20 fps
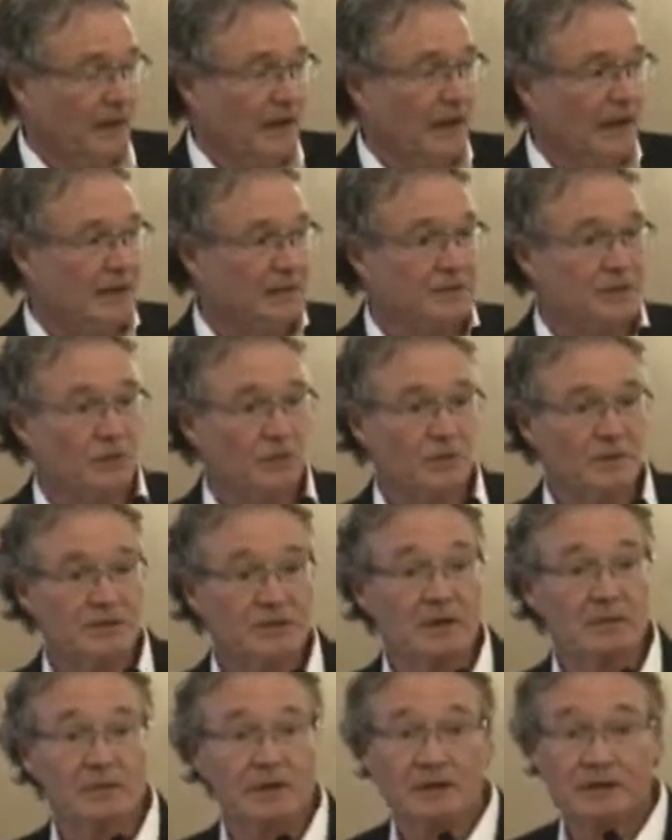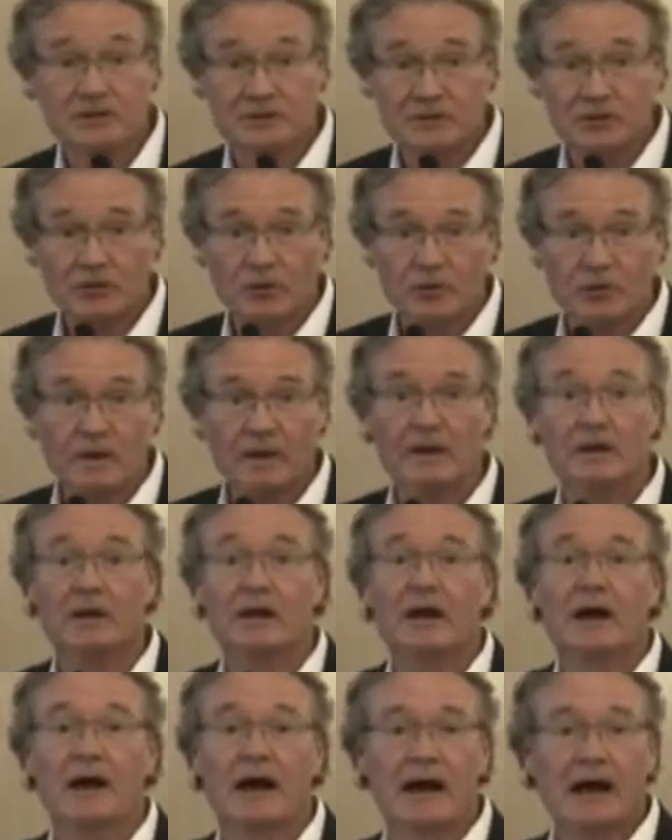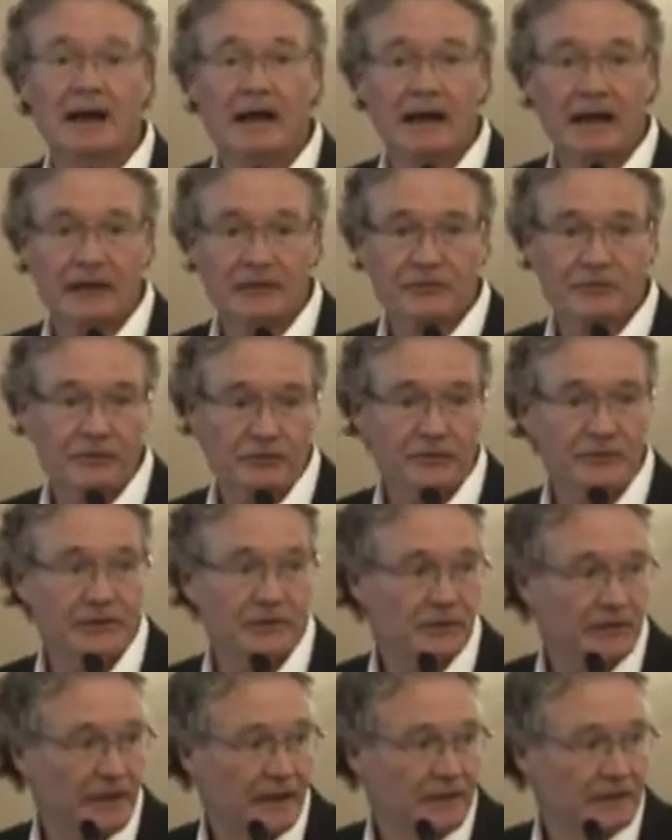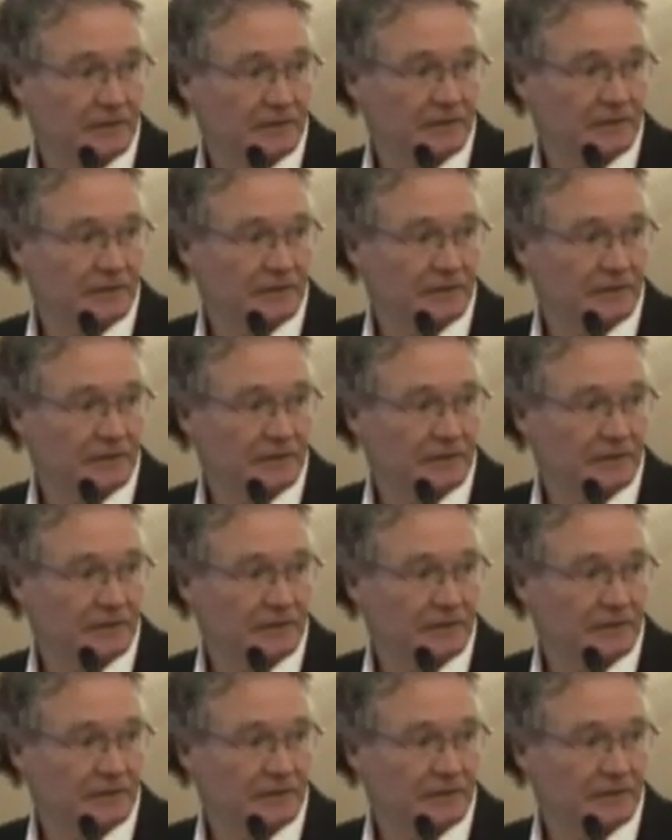And so when something doesn't go well, I have to feel that.